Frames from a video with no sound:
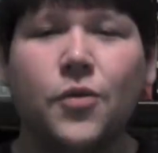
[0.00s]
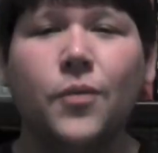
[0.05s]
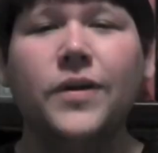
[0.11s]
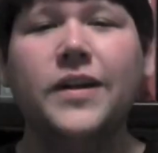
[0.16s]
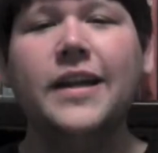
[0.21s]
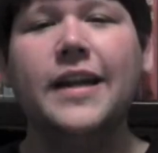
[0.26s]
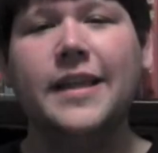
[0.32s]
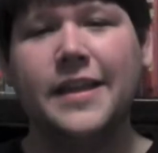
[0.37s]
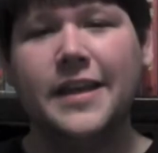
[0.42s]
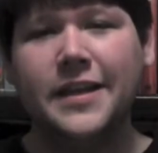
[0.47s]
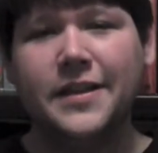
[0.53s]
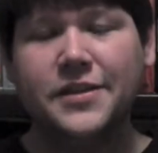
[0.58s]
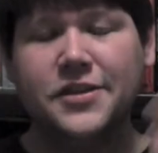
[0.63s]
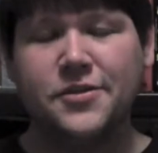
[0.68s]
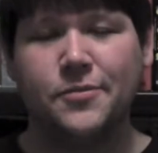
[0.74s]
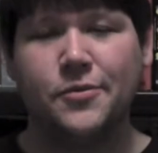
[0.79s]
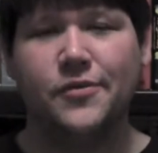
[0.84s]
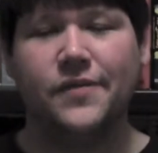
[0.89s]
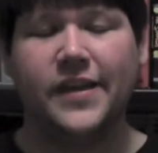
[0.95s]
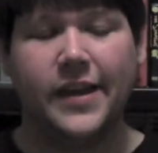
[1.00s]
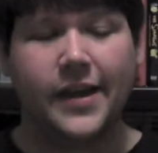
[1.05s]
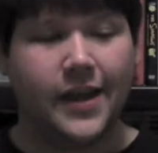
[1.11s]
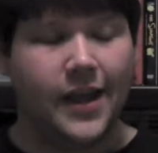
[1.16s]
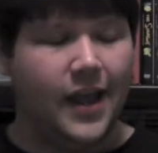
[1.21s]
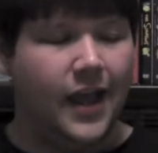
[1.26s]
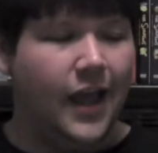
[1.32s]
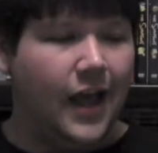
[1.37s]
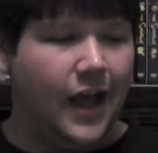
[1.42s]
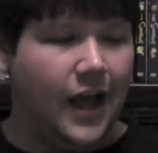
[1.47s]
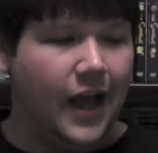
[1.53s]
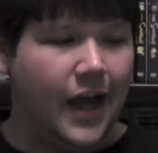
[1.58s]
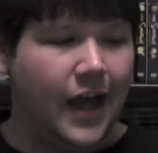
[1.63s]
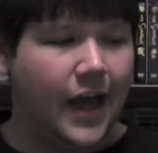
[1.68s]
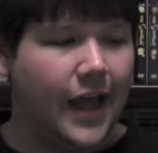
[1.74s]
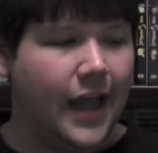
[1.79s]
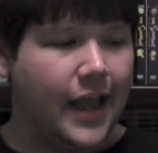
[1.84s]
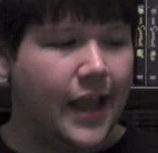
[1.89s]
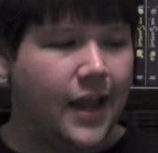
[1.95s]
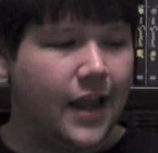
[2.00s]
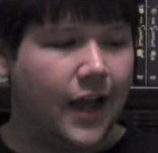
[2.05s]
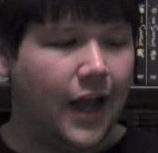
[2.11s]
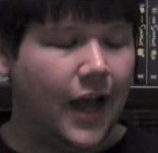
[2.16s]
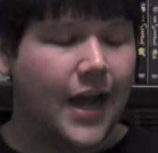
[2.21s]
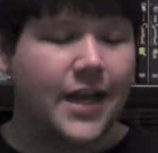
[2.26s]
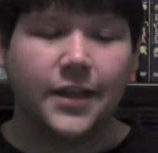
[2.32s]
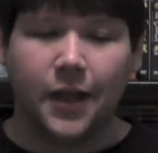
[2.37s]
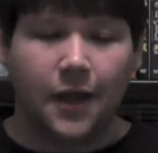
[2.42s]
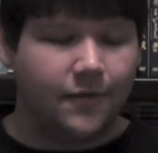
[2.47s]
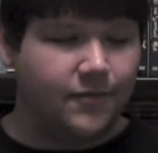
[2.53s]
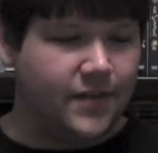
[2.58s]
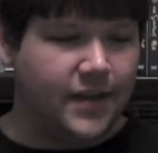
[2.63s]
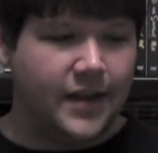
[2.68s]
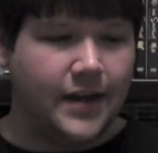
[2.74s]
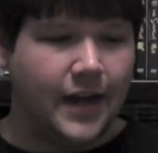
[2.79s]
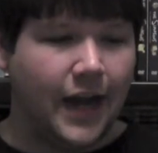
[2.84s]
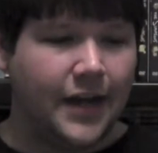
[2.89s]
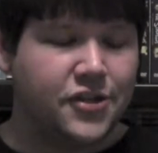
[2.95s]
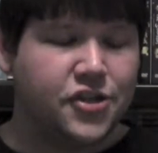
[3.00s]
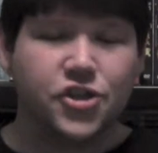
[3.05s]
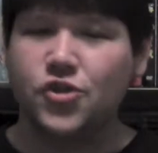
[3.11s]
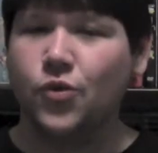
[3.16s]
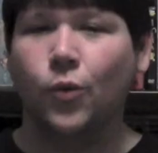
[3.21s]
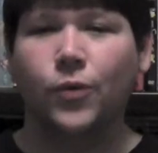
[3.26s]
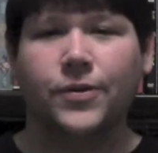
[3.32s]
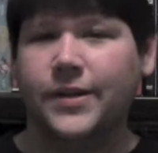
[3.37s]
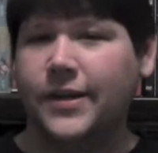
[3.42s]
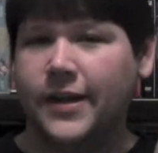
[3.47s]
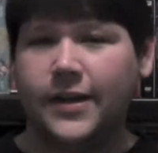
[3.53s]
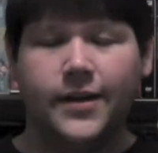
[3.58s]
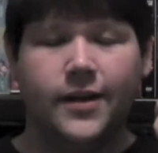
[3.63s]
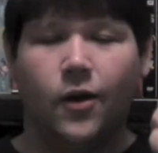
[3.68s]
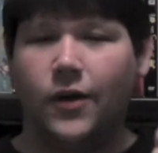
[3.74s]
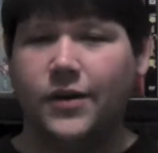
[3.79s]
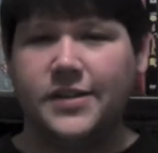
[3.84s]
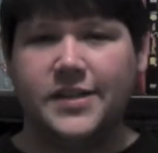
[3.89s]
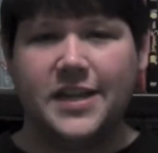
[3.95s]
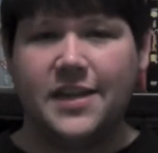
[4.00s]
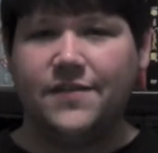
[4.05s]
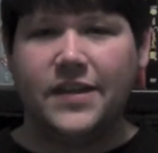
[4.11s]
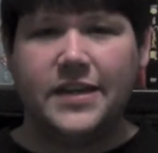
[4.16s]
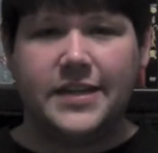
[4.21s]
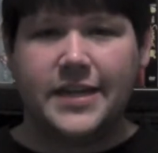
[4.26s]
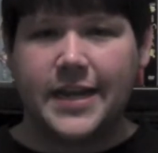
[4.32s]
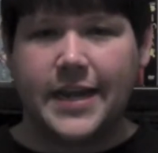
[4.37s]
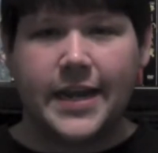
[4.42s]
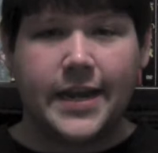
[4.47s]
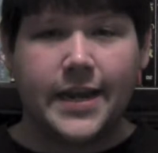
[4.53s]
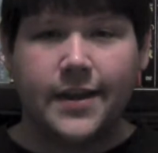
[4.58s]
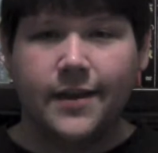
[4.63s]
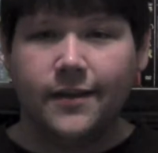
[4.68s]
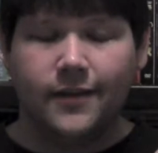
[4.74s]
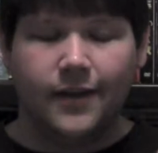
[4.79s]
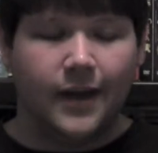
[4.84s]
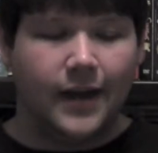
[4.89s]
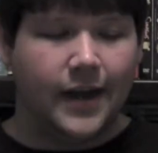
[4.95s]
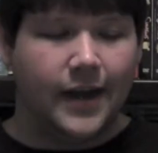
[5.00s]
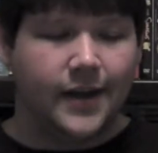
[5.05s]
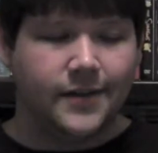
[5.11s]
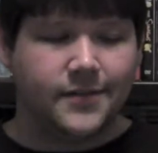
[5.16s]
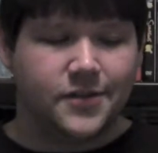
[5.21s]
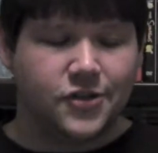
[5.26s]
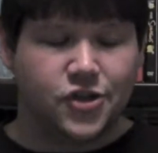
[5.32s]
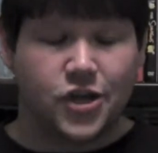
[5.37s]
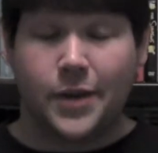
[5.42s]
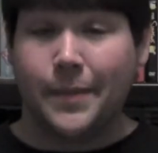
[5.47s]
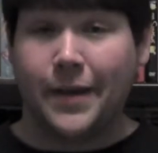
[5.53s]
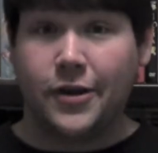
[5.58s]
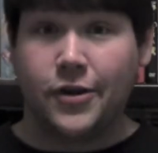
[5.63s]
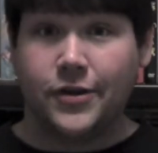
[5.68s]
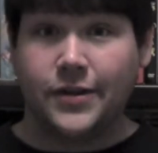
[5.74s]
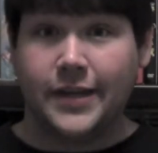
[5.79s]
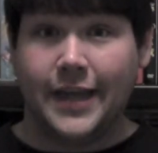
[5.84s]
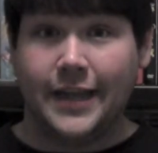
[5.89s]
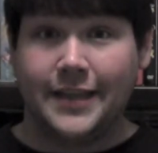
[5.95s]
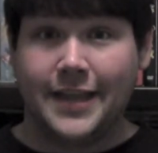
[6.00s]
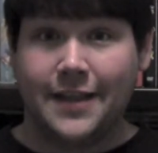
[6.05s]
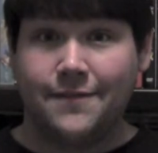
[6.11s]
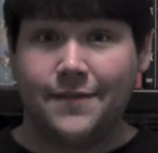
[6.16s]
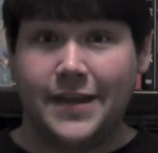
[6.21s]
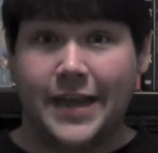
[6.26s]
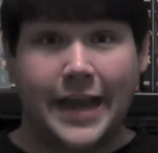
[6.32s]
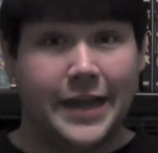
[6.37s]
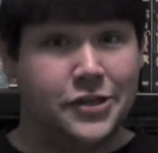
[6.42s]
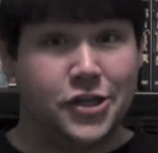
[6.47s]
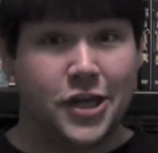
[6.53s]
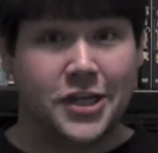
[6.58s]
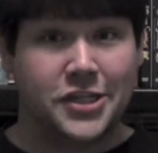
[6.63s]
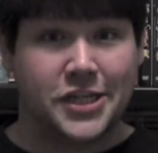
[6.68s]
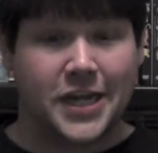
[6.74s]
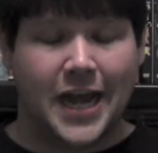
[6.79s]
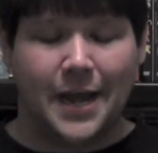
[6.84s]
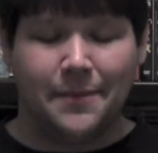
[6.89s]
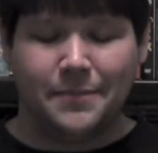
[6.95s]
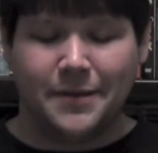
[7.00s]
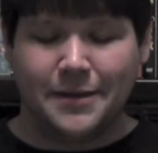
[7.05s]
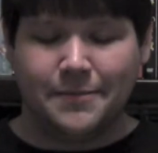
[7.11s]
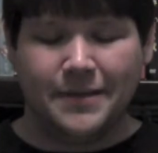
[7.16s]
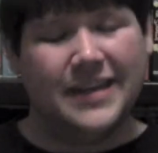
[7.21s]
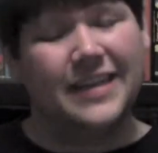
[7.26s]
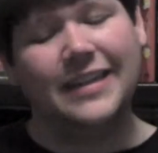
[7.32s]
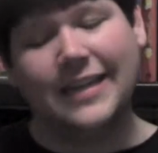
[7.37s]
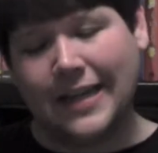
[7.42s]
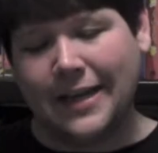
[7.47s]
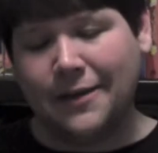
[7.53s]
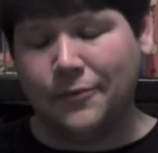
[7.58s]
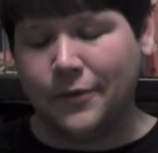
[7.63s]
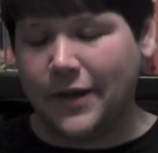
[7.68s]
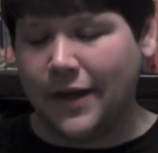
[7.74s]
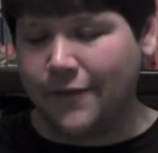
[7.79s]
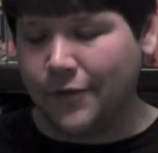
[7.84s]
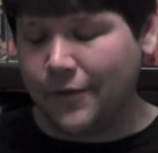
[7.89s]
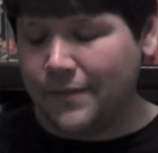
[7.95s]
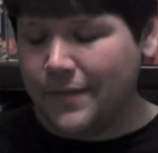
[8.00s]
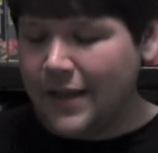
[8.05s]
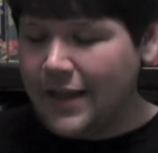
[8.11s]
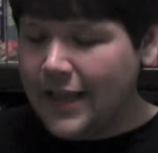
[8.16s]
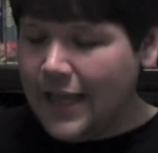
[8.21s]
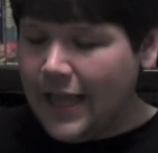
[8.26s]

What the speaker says: So what did I think of this movie? I loved it. I just ordered it on DVD. It's a shame I couldn't get that VHS copy, but whatever.